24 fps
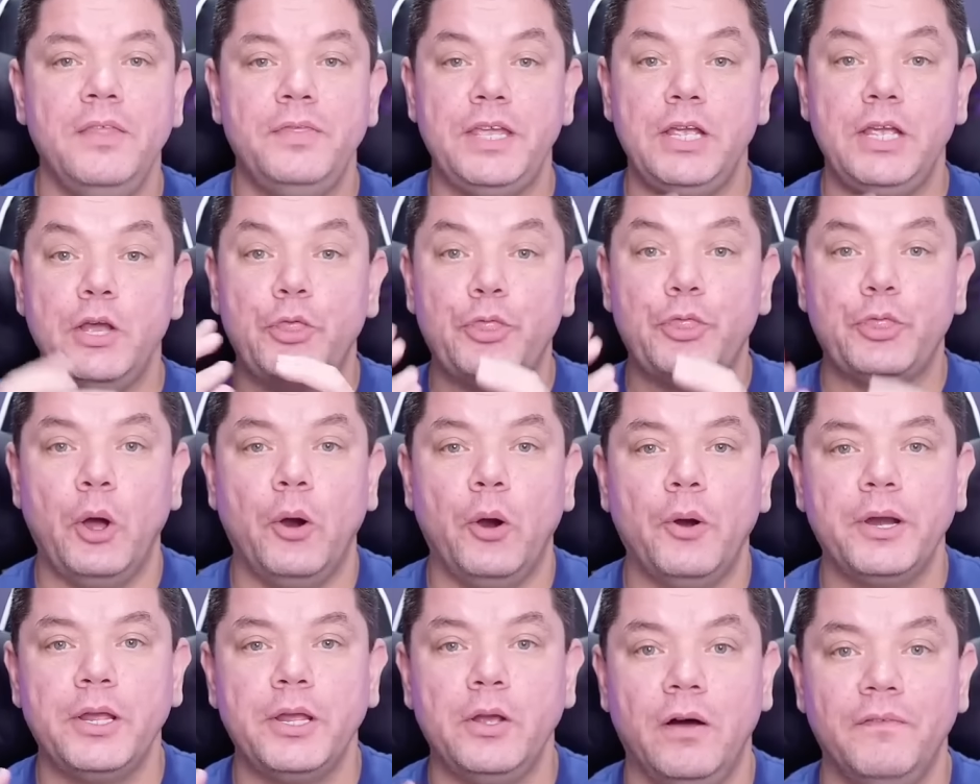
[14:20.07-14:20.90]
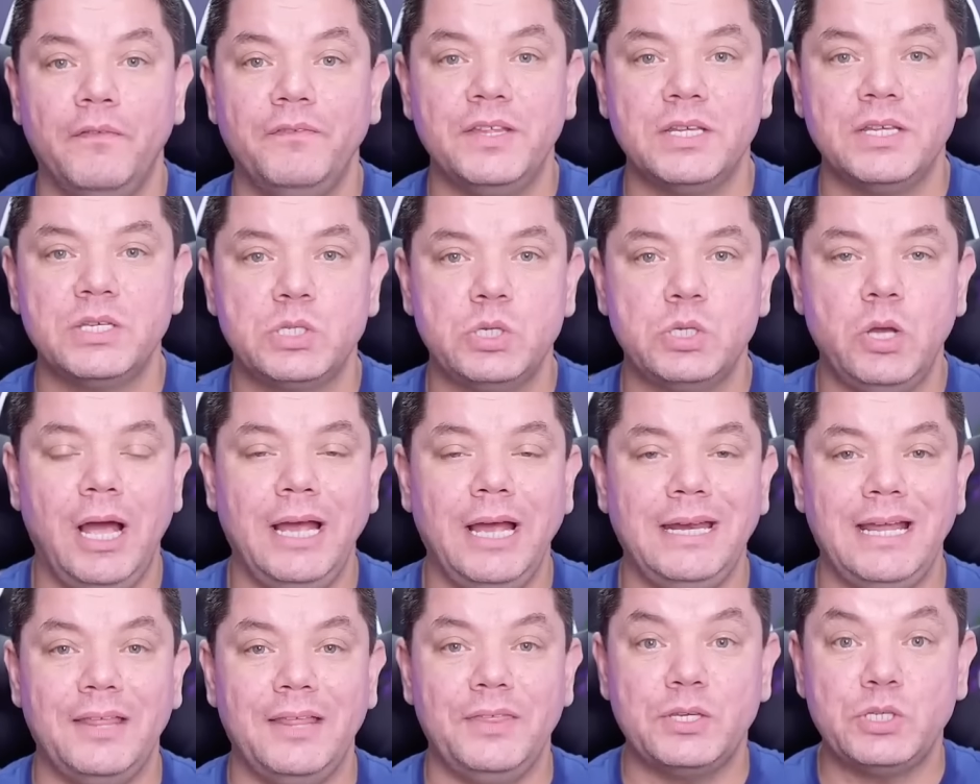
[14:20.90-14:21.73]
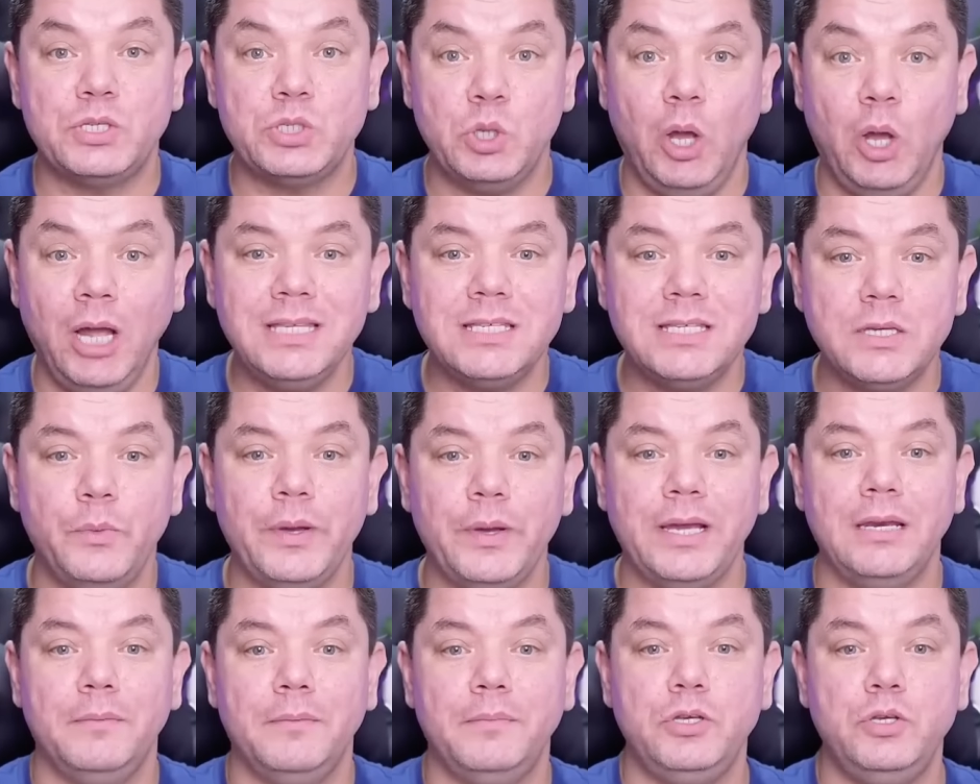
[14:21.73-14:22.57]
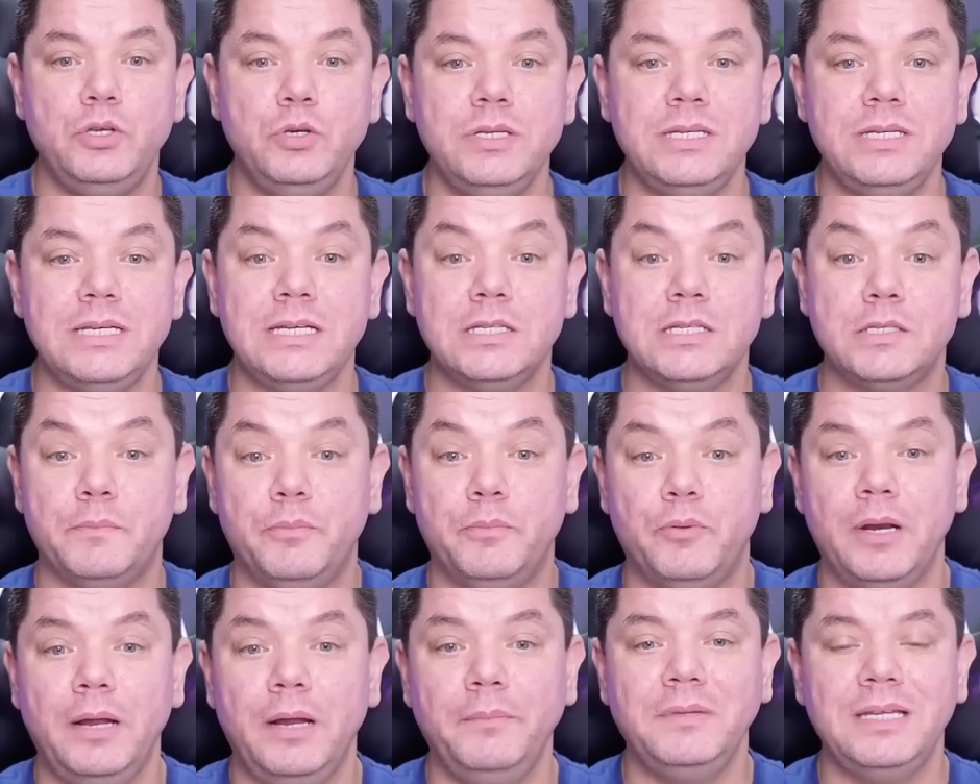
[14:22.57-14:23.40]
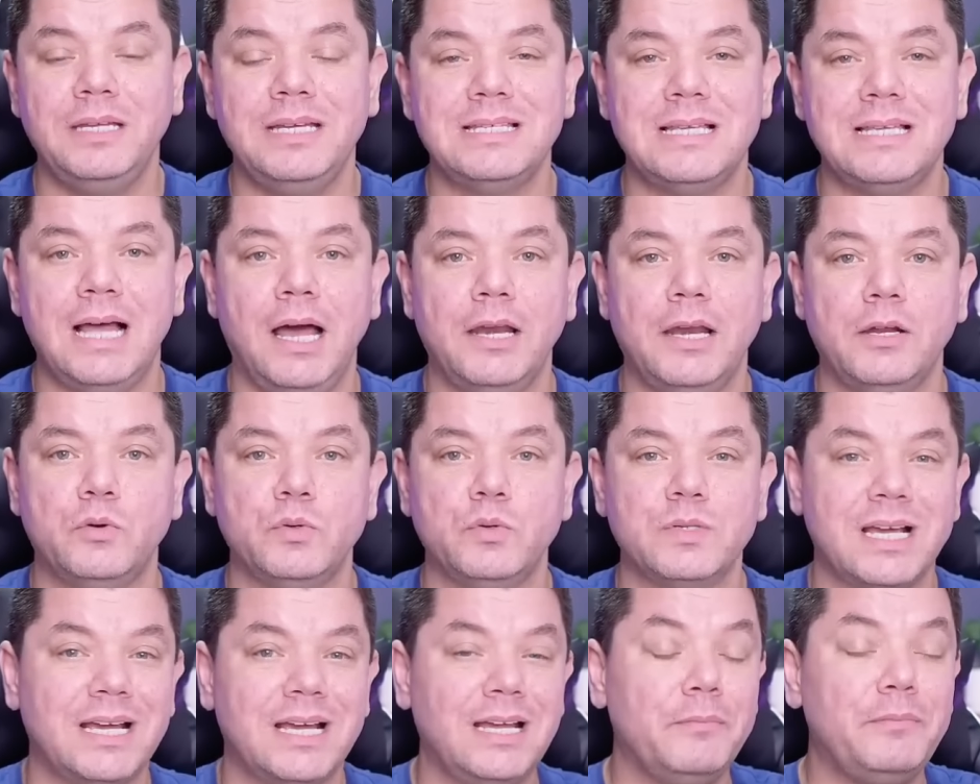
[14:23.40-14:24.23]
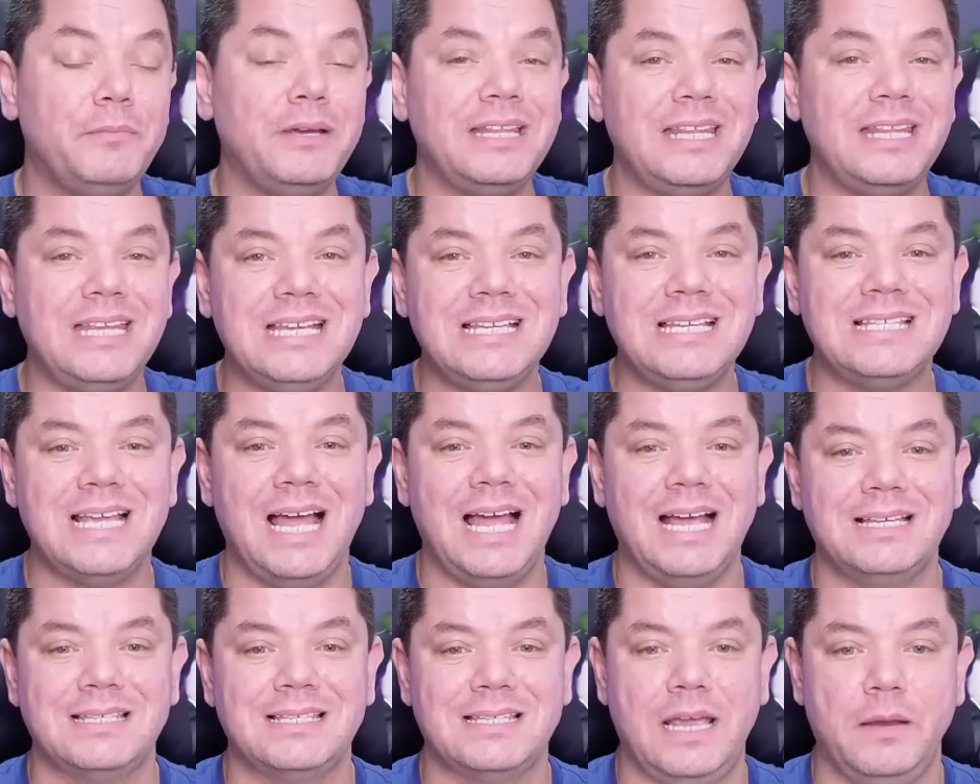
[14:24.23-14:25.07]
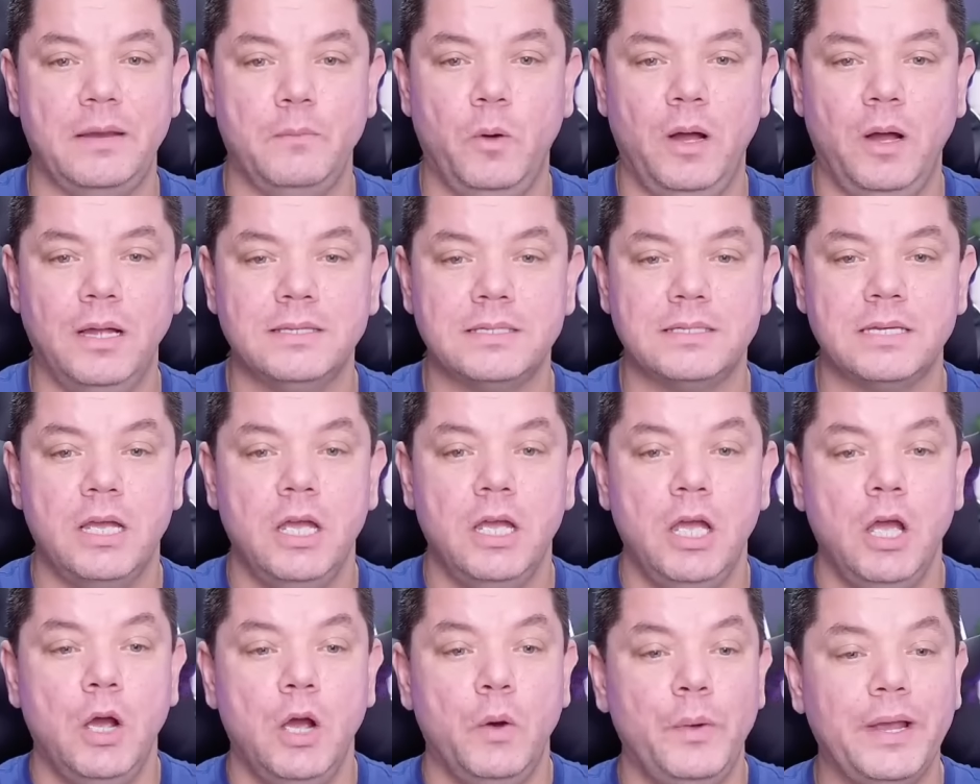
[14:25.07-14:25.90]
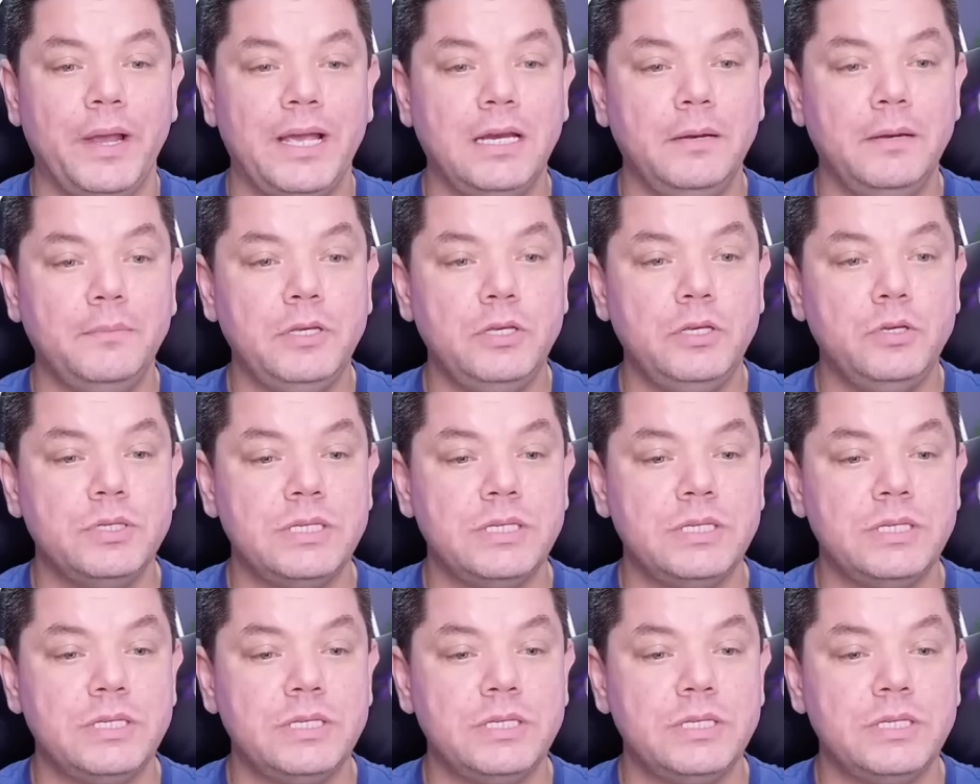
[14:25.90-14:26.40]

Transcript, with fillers: the authority of the site. Now, the sites that we're going to be using to put up these articles are going to be the exact same ones. We're going to be